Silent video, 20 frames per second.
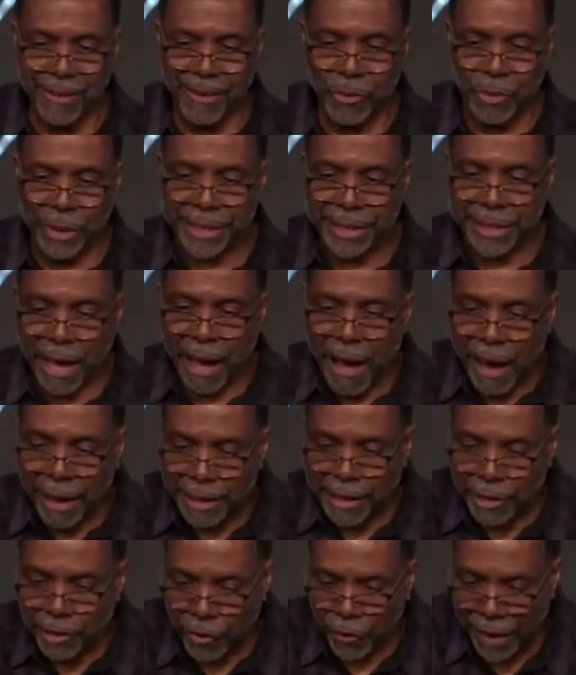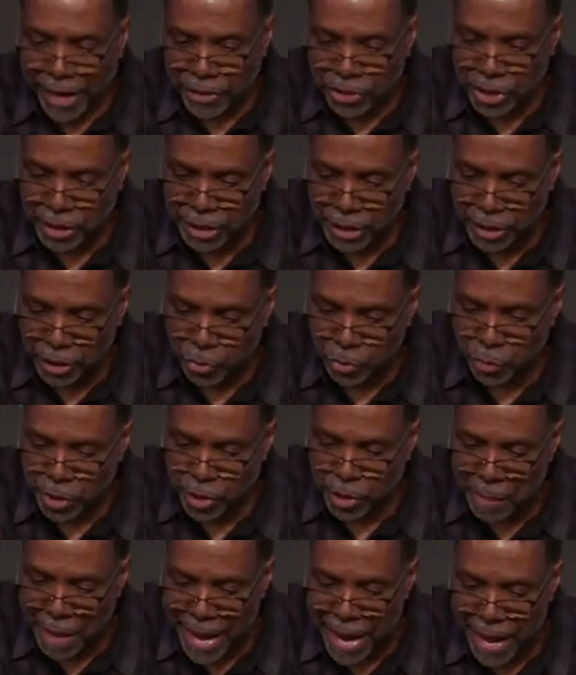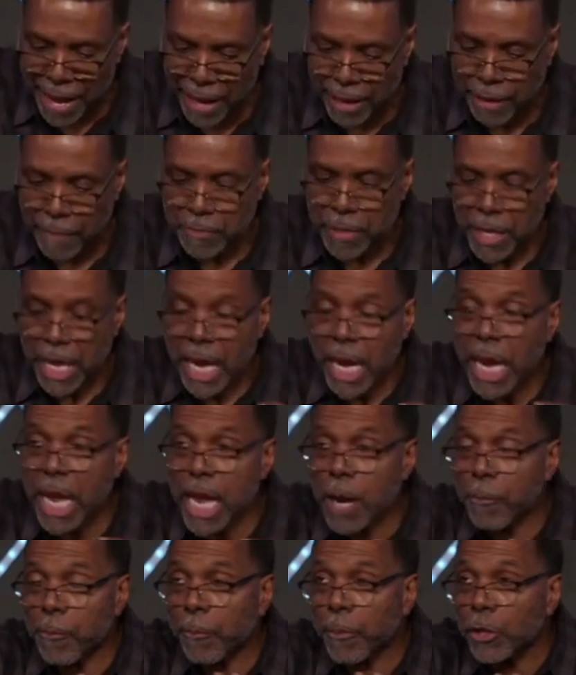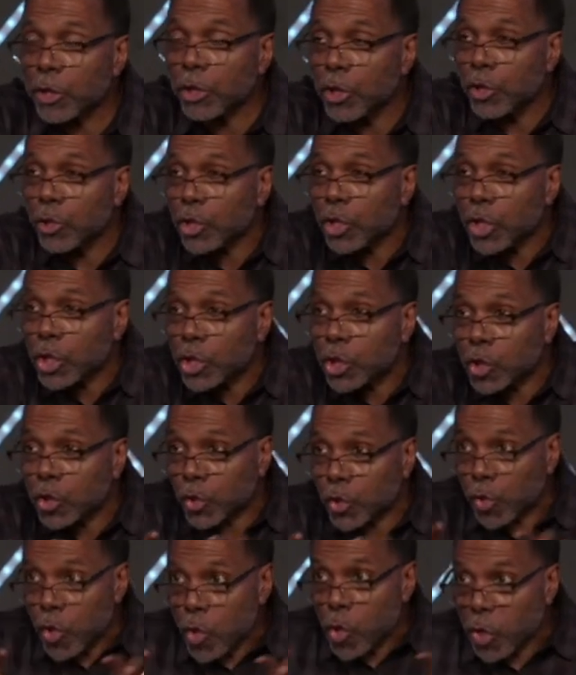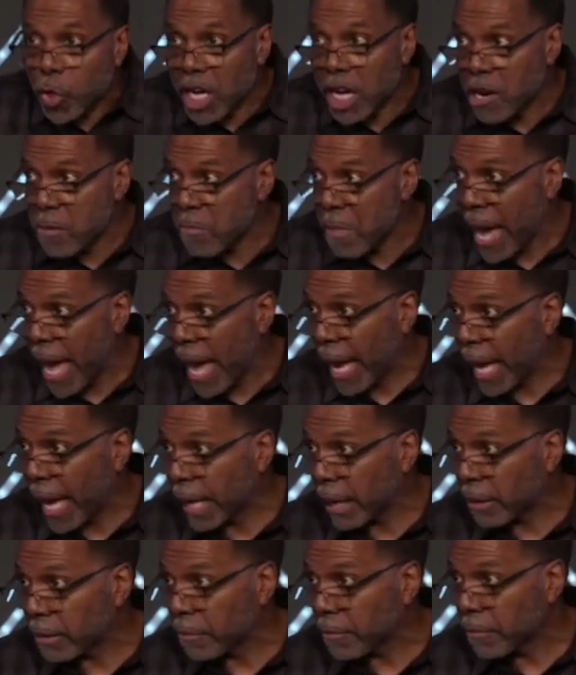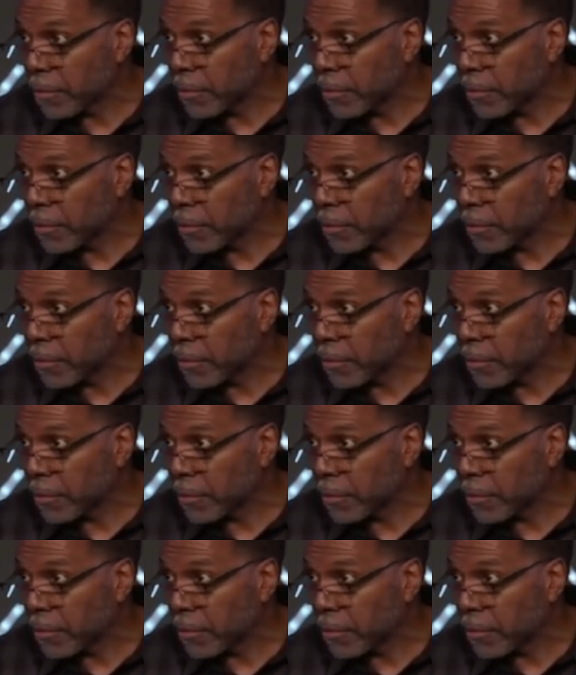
when God in grace deals with man, he produces truth in man.